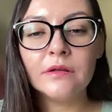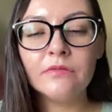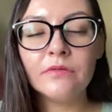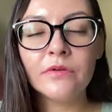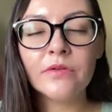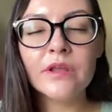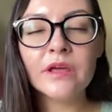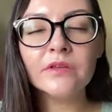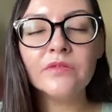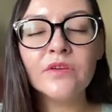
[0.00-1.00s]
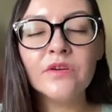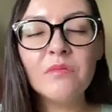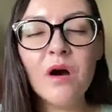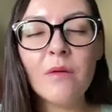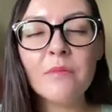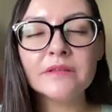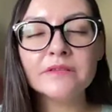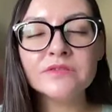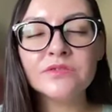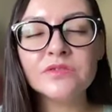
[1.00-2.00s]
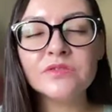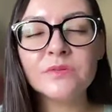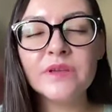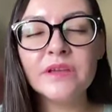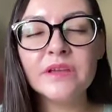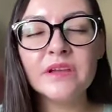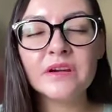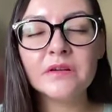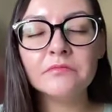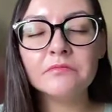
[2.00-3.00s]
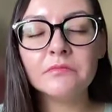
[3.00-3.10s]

And for the next few moments, just be here,